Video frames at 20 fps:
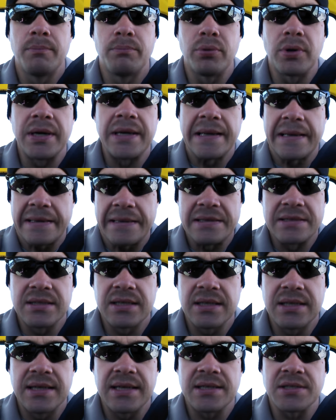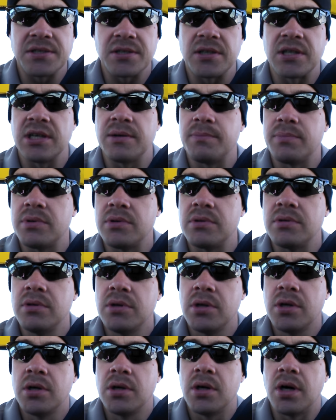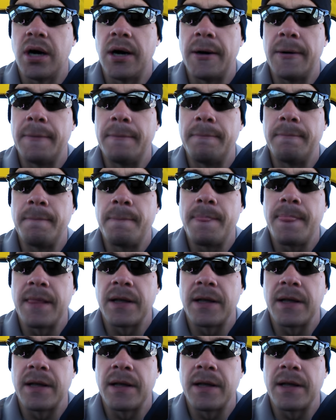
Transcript: bring an extra couple um,